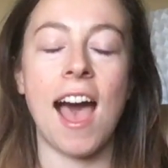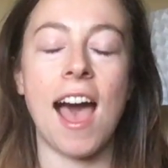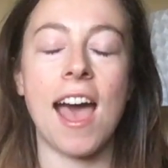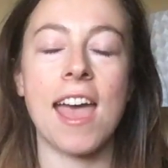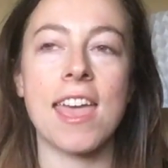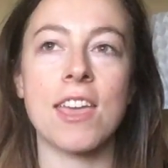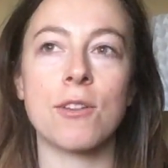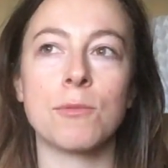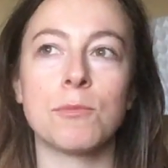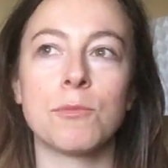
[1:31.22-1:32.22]

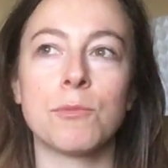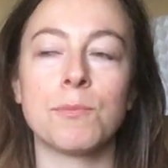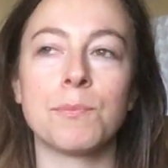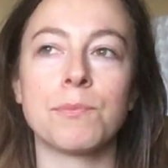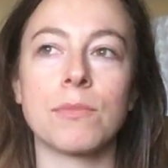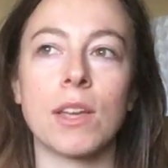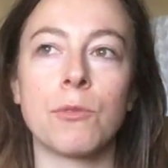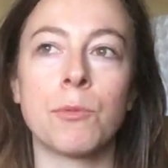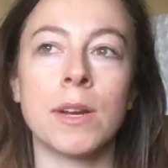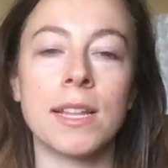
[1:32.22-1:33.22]
I
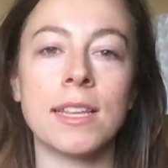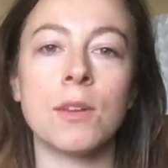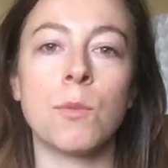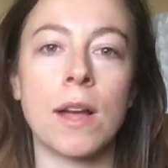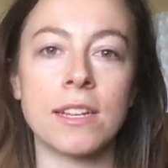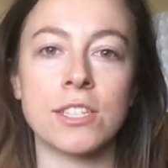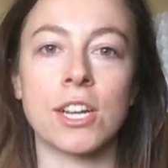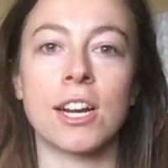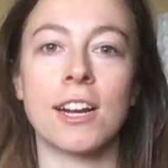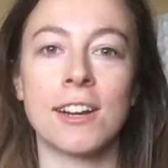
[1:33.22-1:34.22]
really
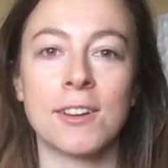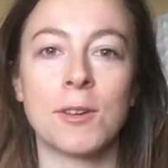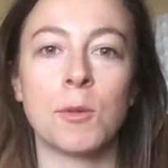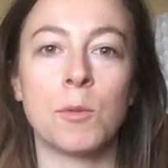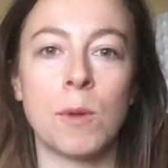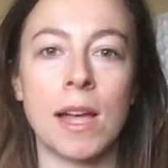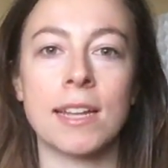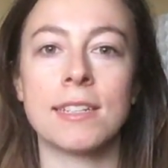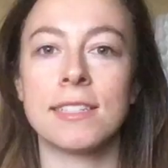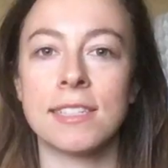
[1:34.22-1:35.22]
wonder
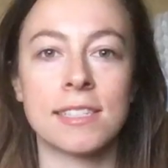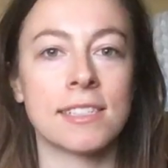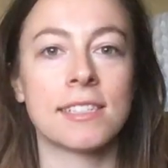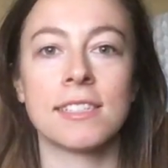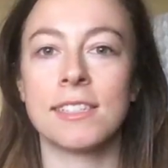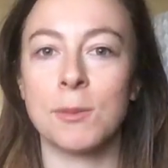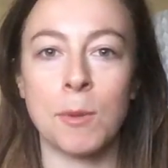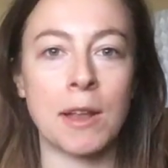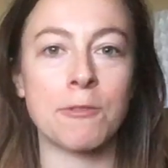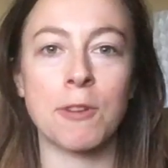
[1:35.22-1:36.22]
what
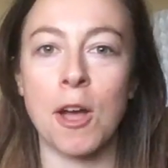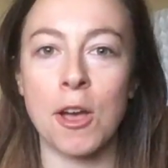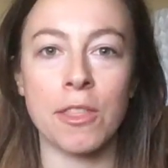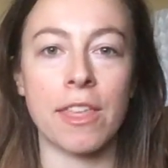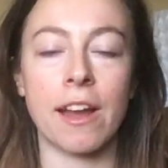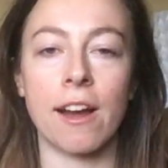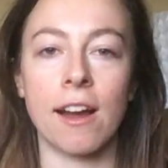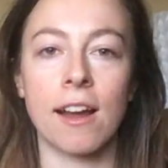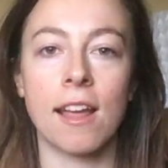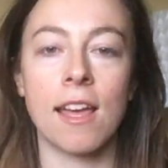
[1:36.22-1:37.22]
went wrong
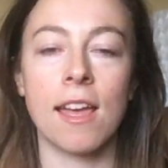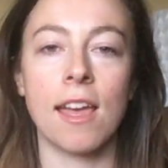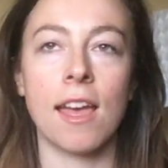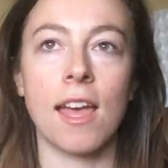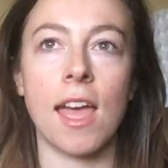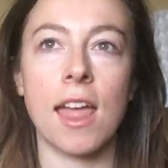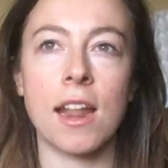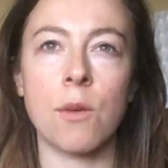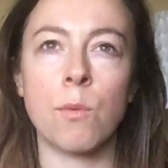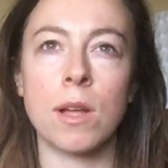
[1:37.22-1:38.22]
there.
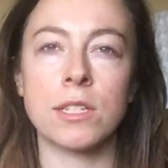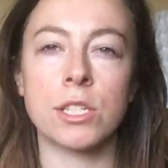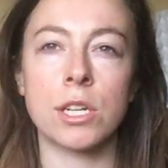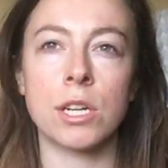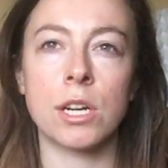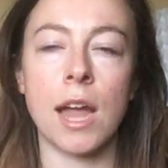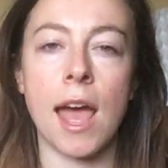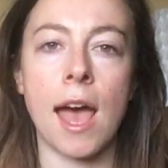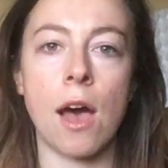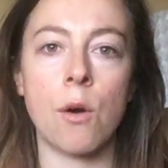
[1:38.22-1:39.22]
And I wonder
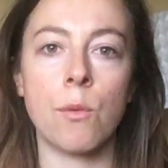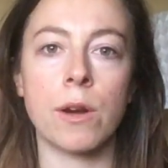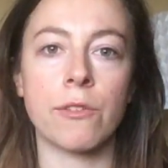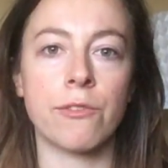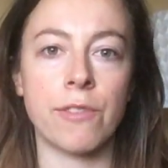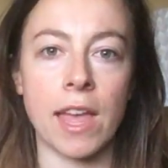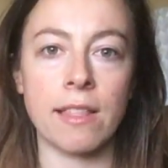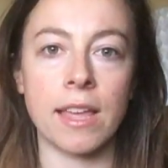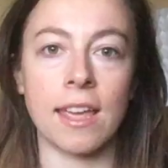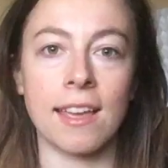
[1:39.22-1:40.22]
how we're
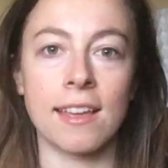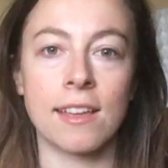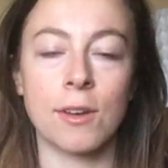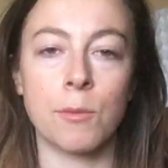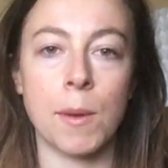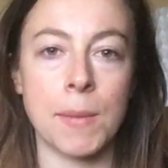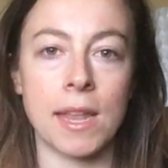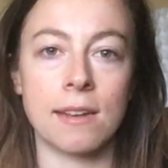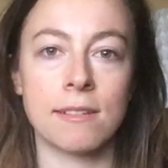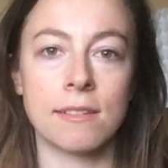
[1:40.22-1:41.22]
failing
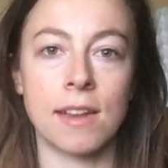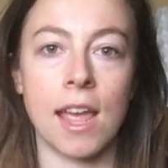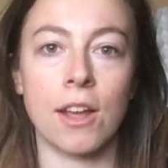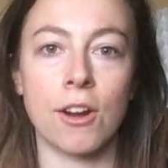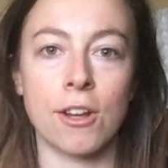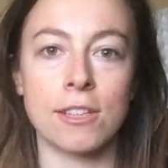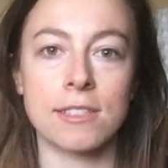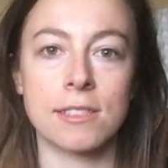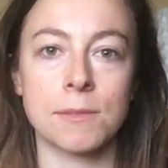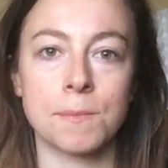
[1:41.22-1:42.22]
women and
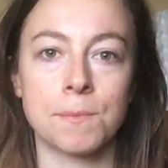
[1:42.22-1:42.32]
girls.